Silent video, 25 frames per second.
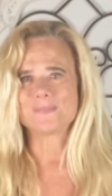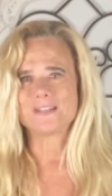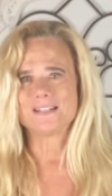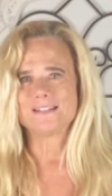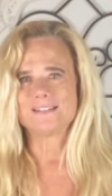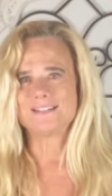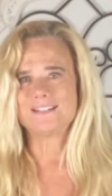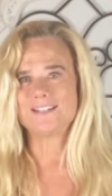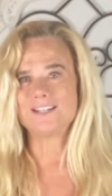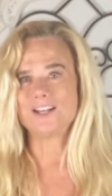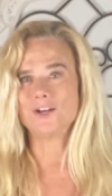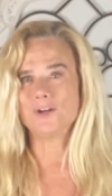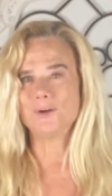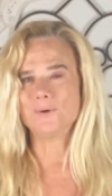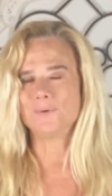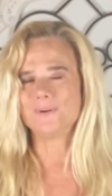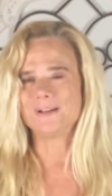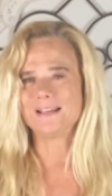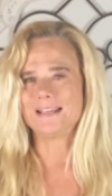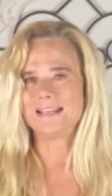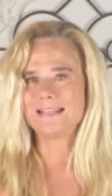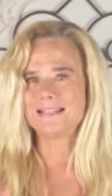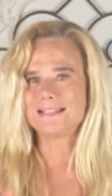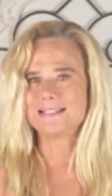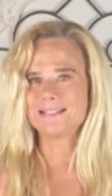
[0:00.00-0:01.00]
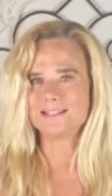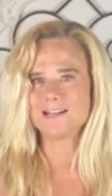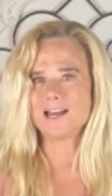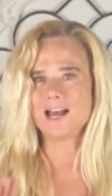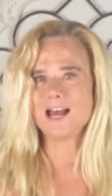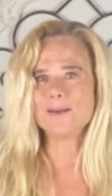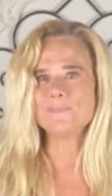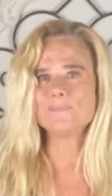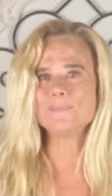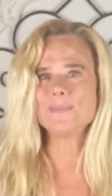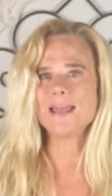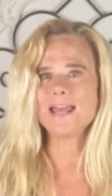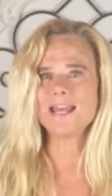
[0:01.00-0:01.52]
So it's
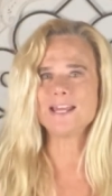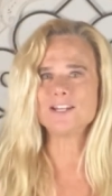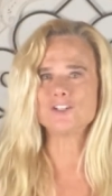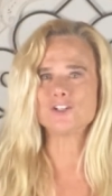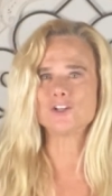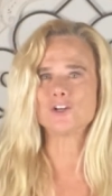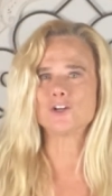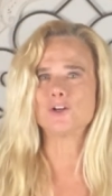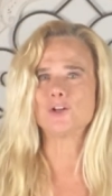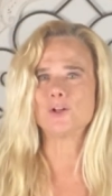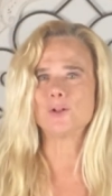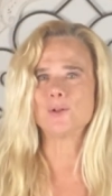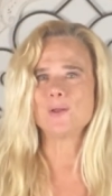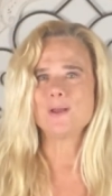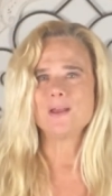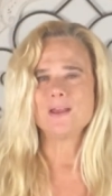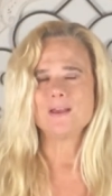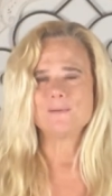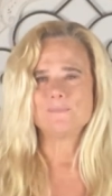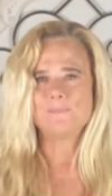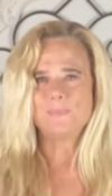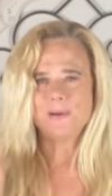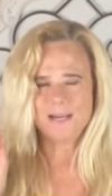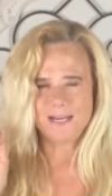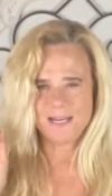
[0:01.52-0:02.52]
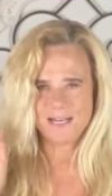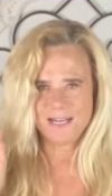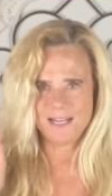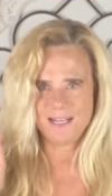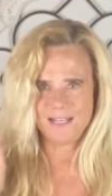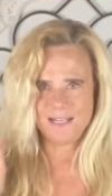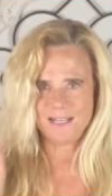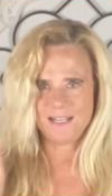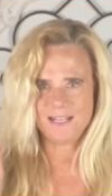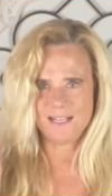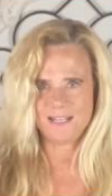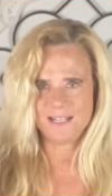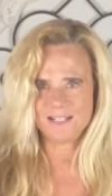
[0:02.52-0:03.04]
not magical, but
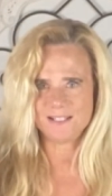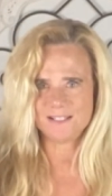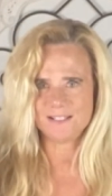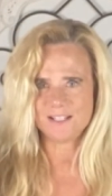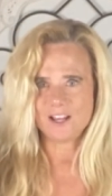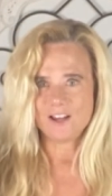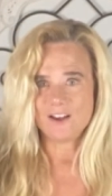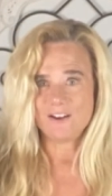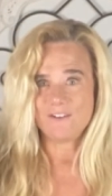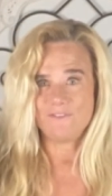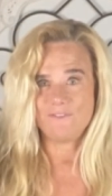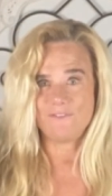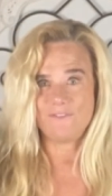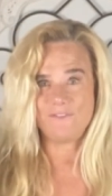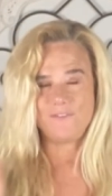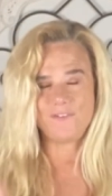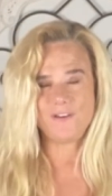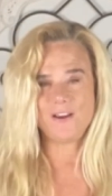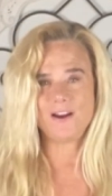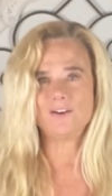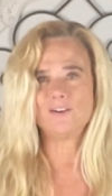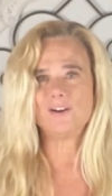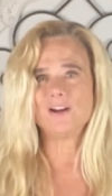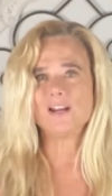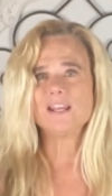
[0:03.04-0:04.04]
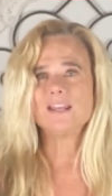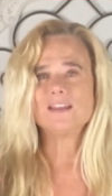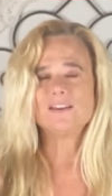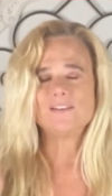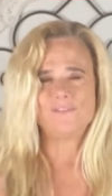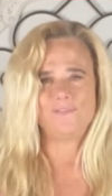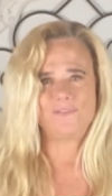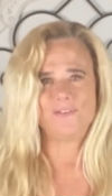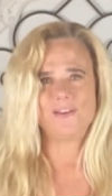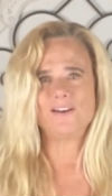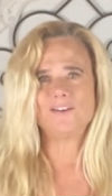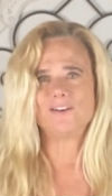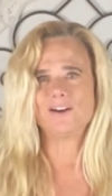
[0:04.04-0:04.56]
it is very,
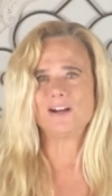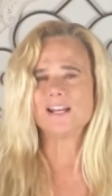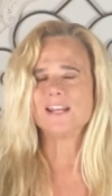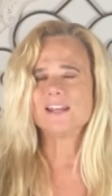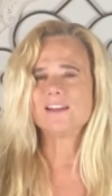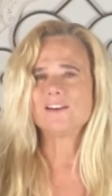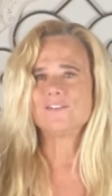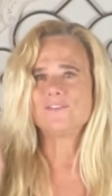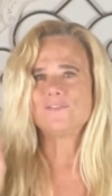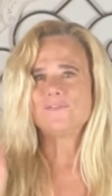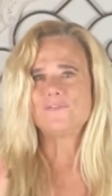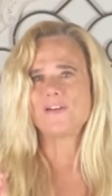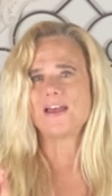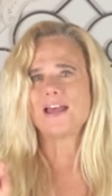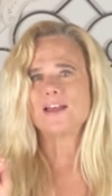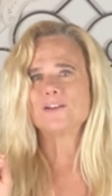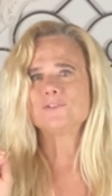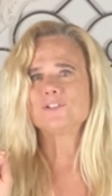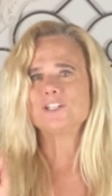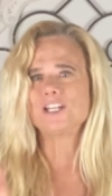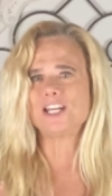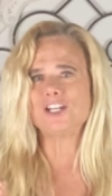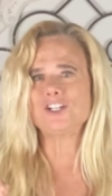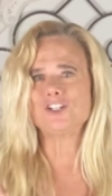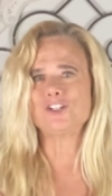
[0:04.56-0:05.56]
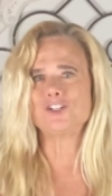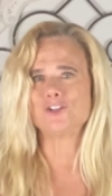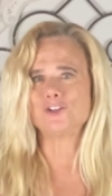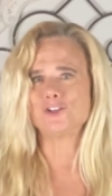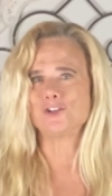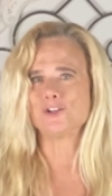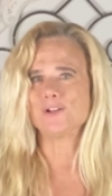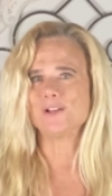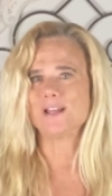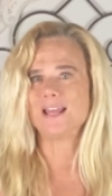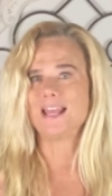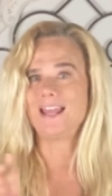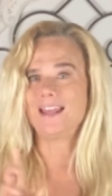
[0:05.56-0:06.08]
very
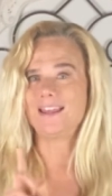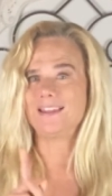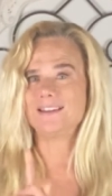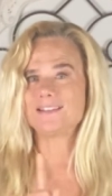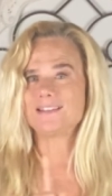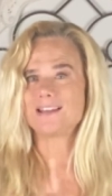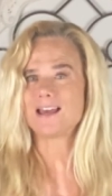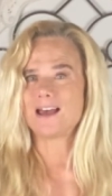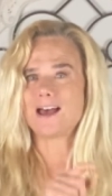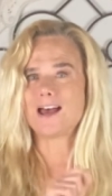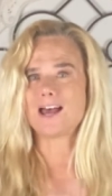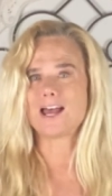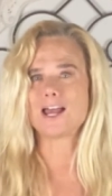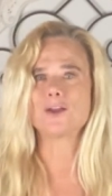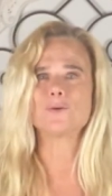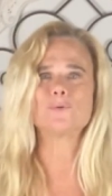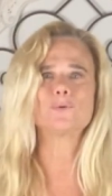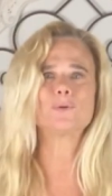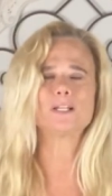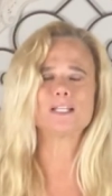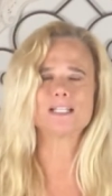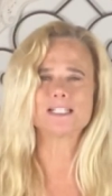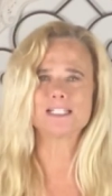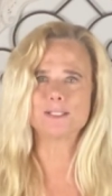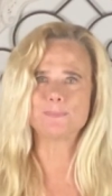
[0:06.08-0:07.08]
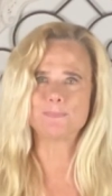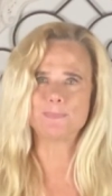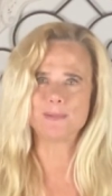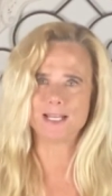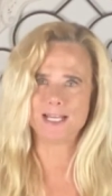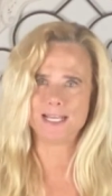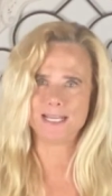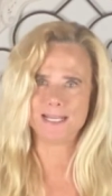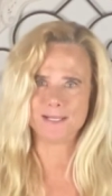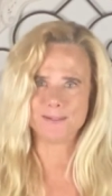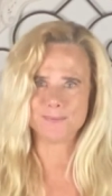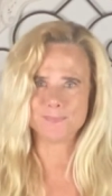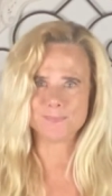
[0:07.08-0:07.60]
foundational, and I will
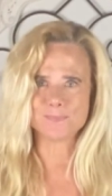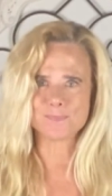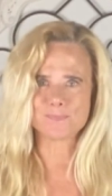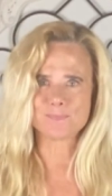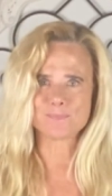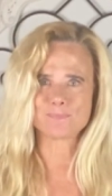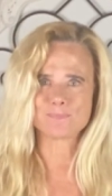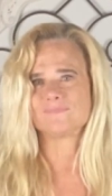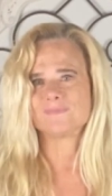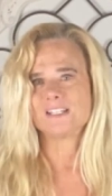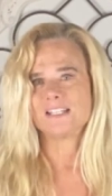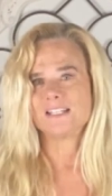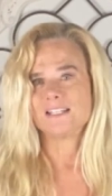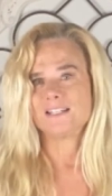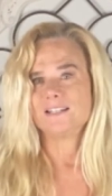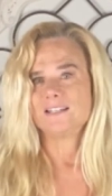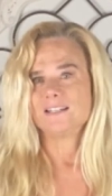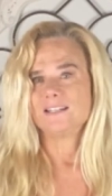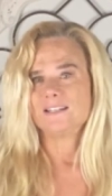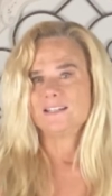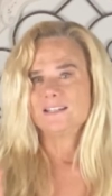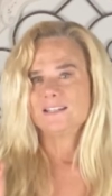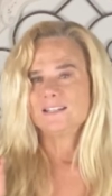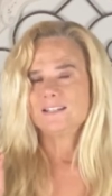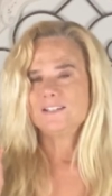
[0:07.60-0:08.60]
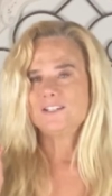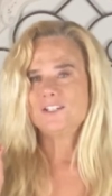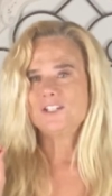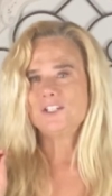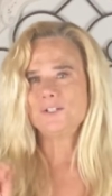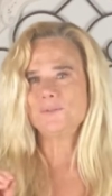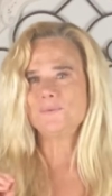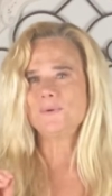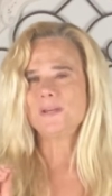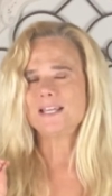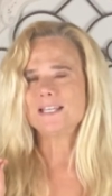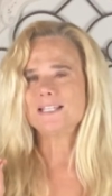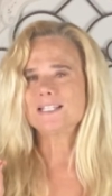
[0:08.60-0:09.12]
explain.
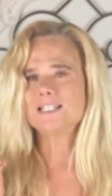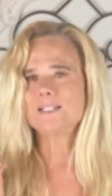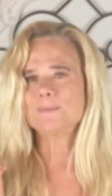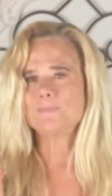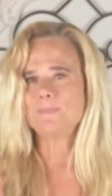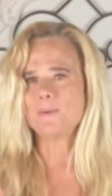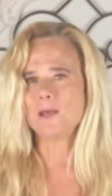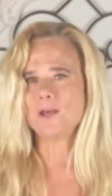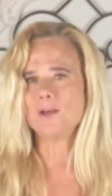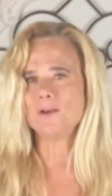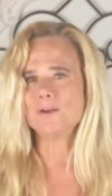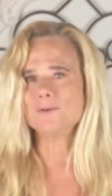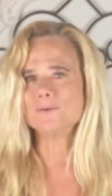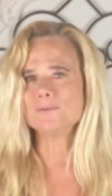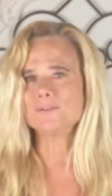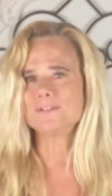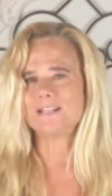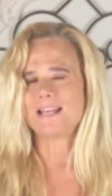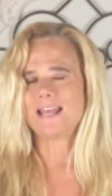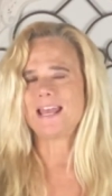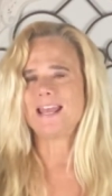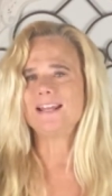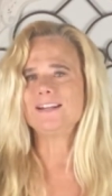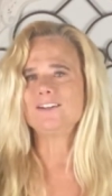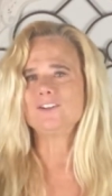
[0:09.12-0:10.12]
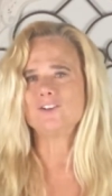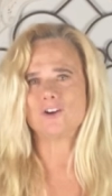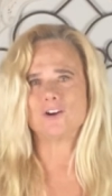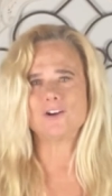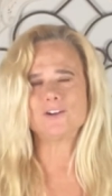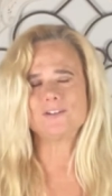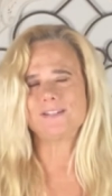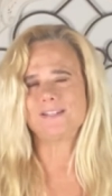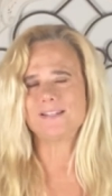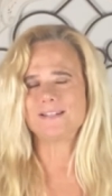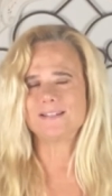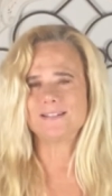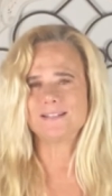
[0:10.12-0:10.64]
To expose a
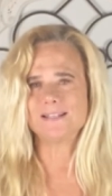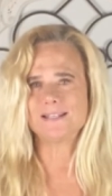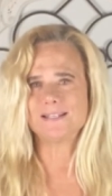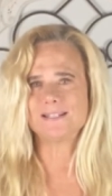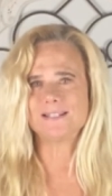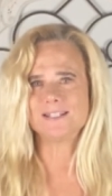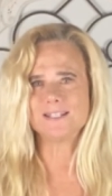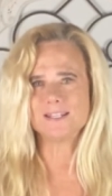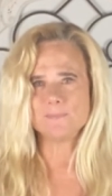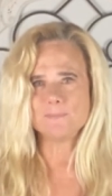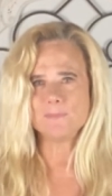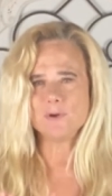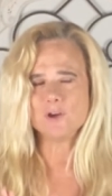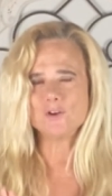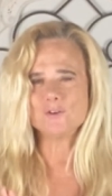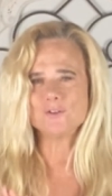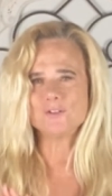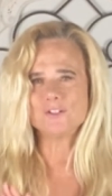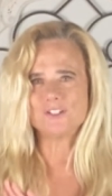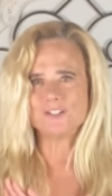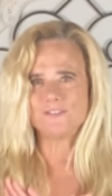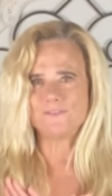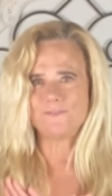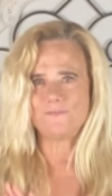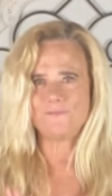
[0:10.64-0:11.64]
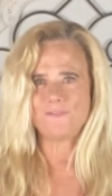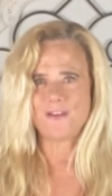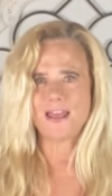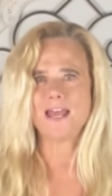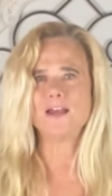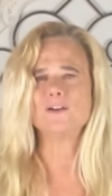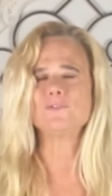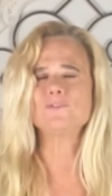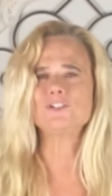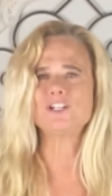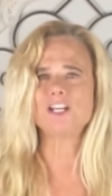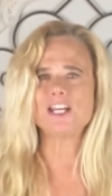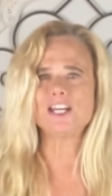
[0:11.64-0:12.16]
narcissist, the most
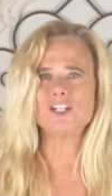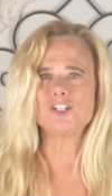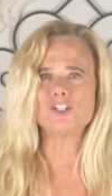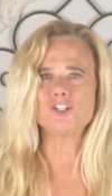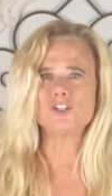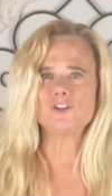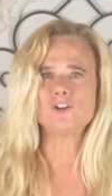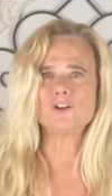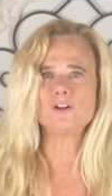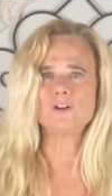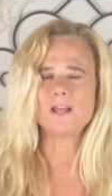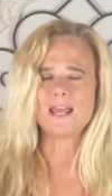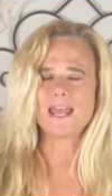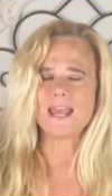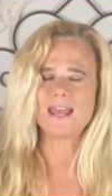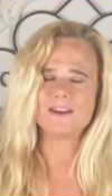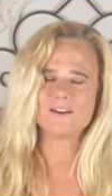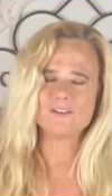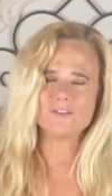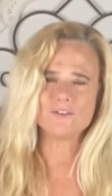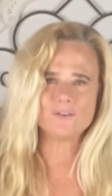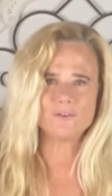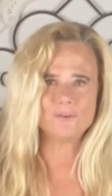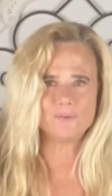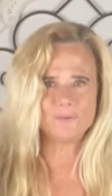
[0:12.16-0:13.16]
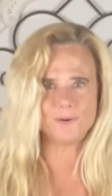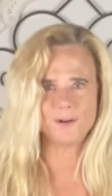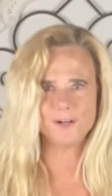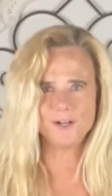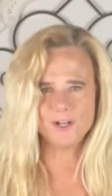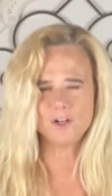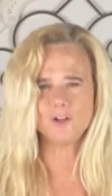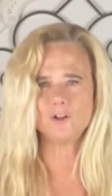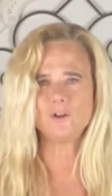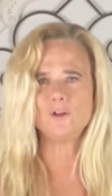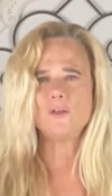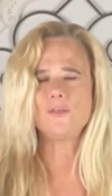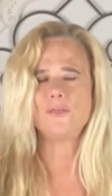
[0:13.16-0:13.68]
foundational and
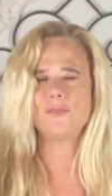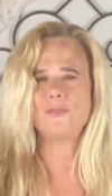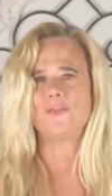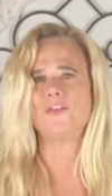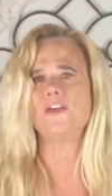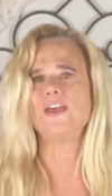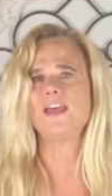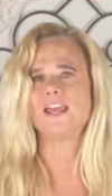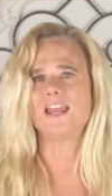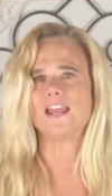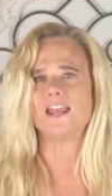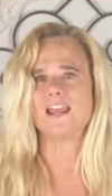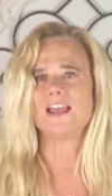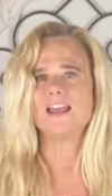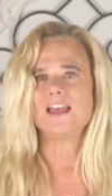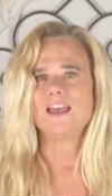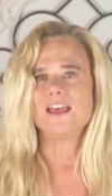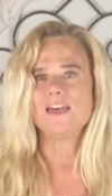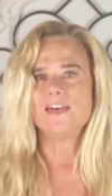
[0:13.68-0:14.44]
critical thing